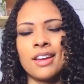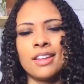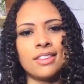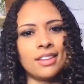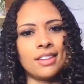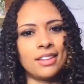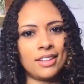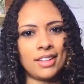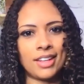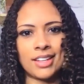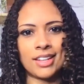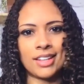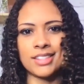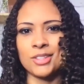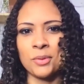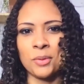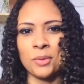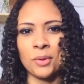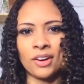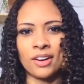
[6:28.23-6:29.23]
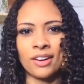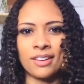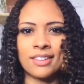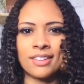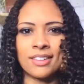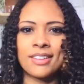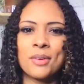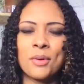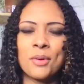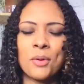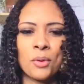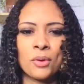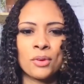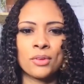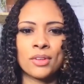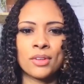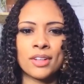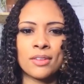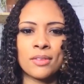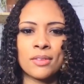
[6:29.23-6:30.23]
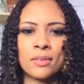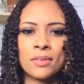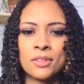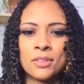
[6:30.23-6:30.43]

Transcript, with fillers: then yes, you are ordering,